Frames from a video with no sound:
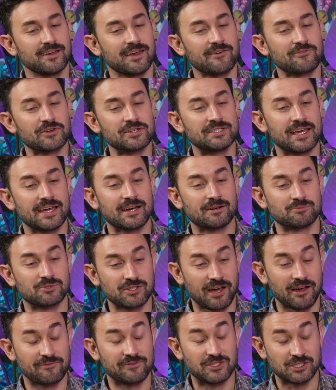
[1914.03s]
Every day
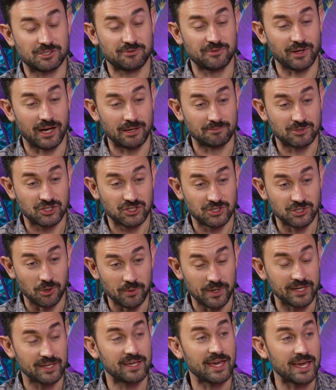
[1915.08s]
I'm so
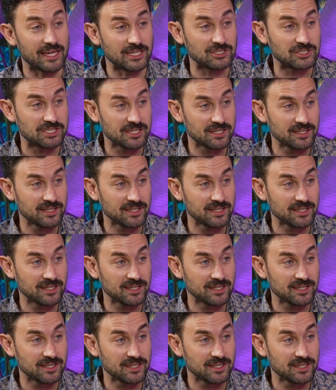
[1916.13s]
engaged in